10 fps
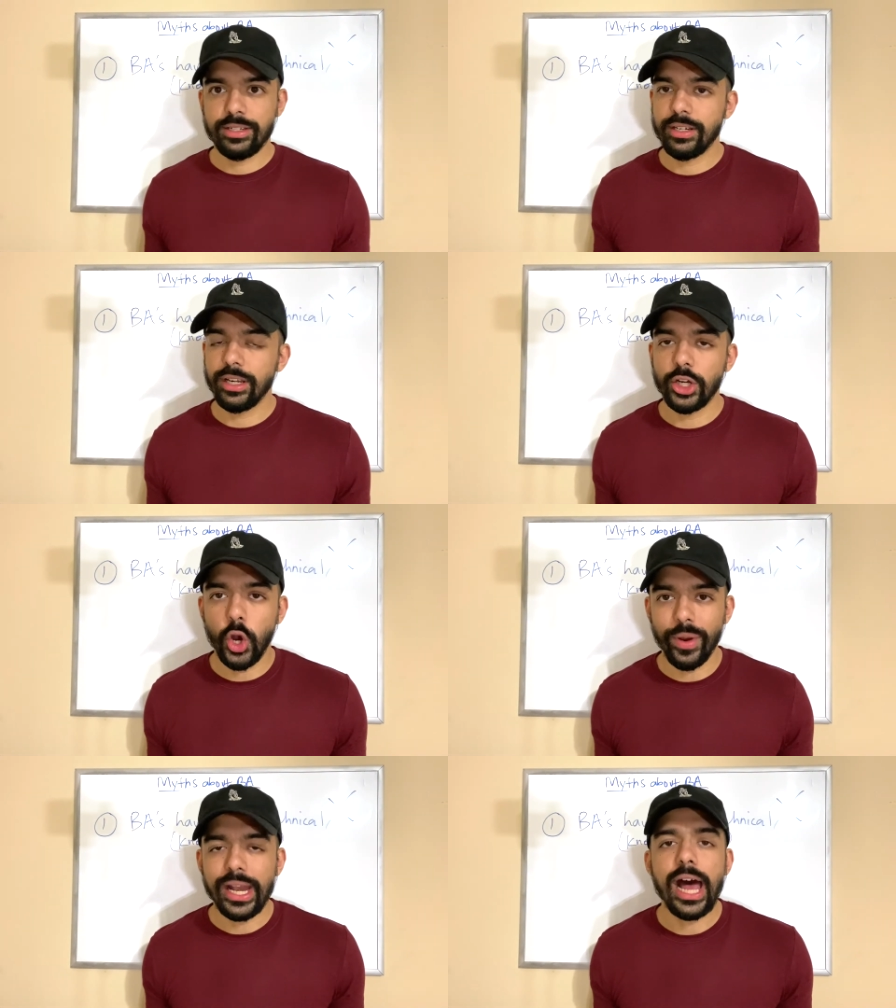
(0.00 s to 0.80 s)

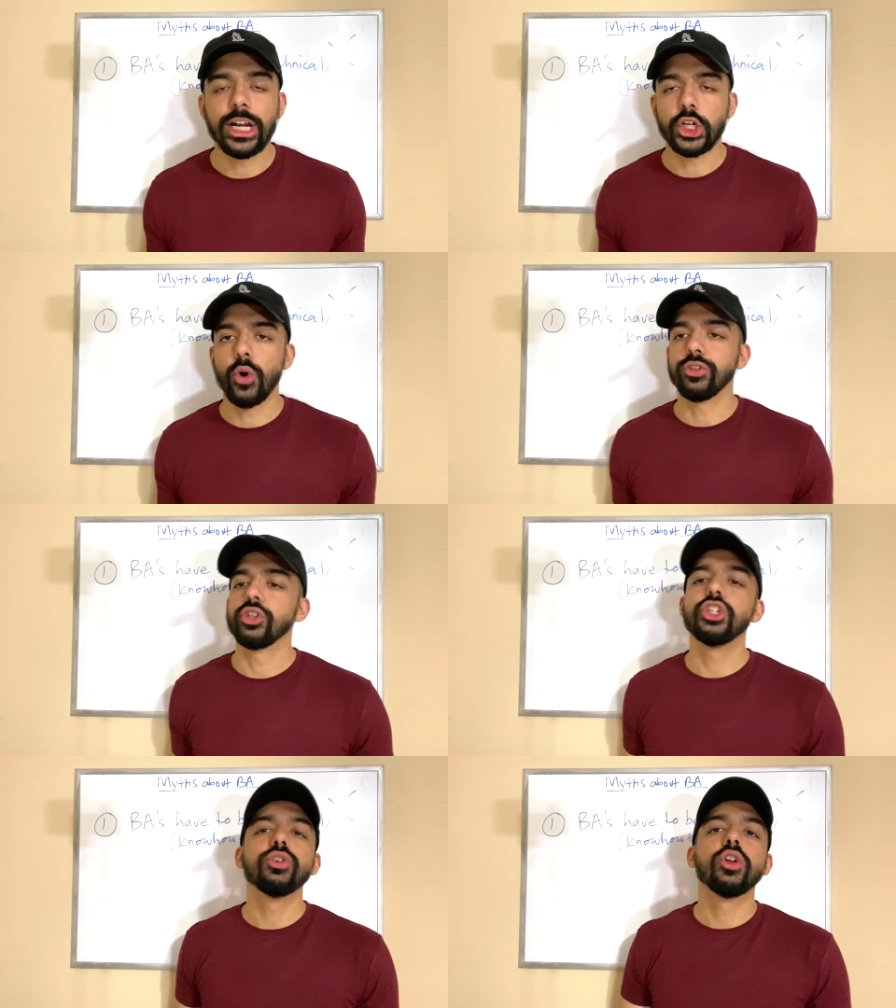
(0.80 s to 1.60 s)
knowing how to code. So
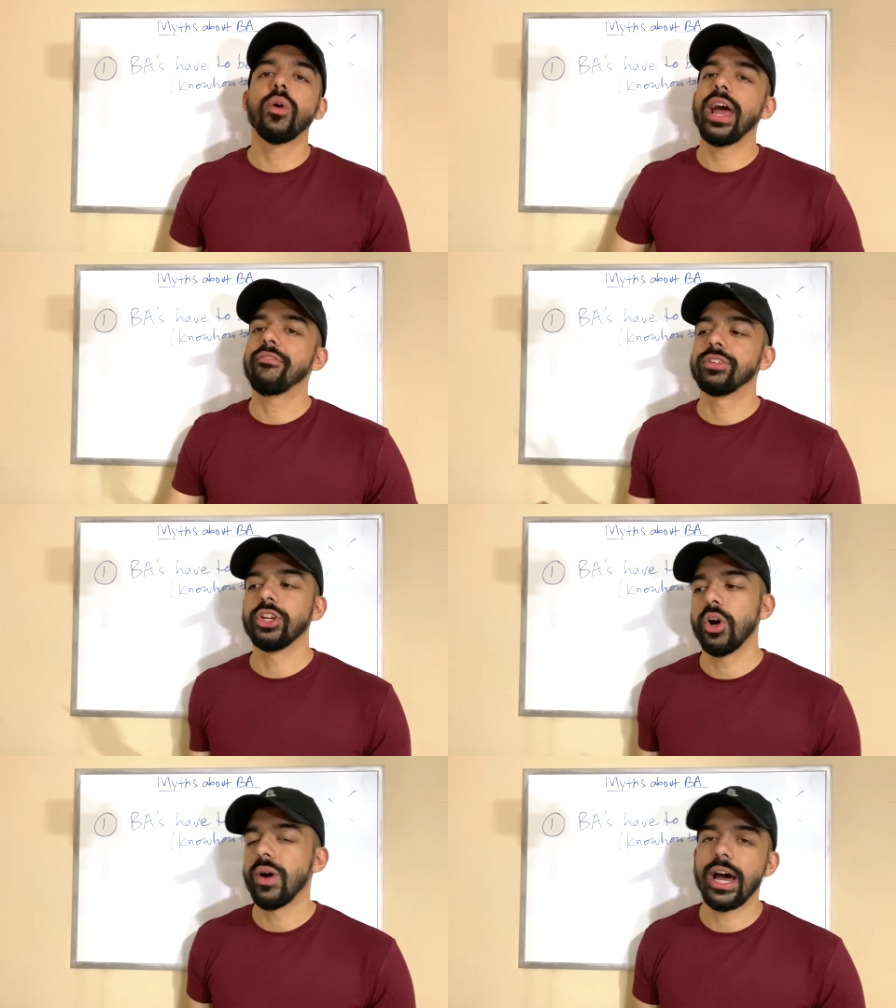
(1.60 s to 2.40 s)
you don't have to
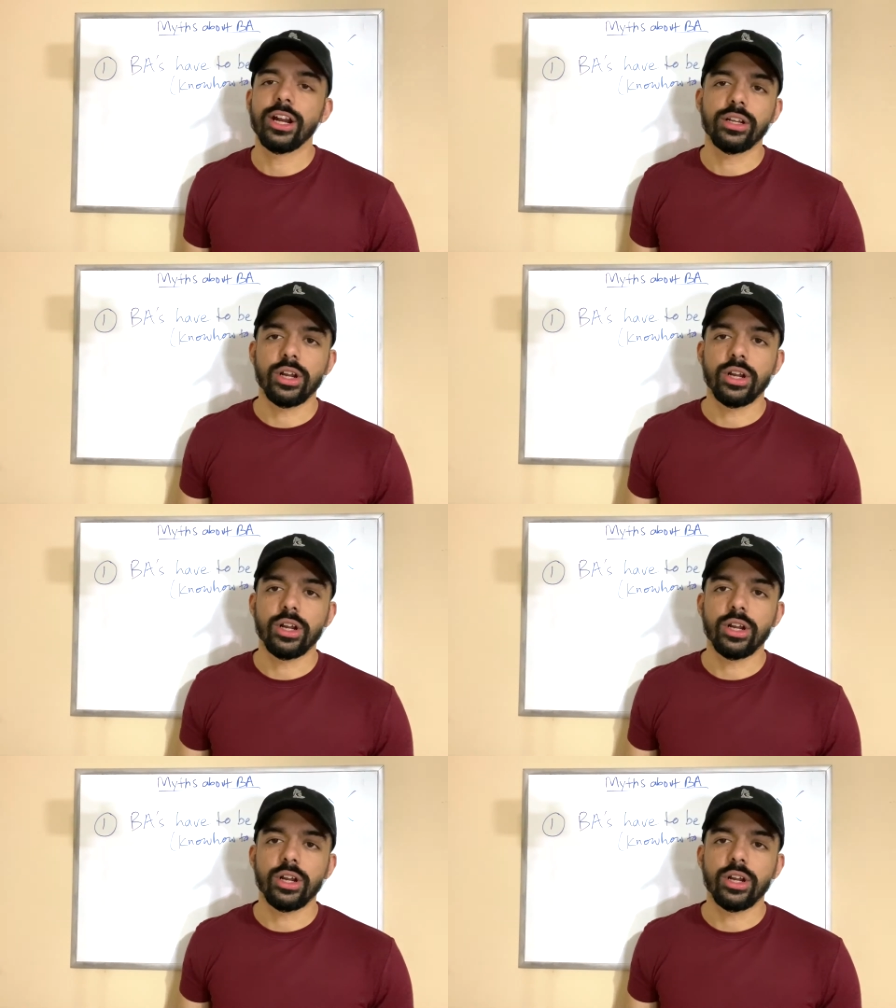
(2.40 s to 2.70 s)
know how to,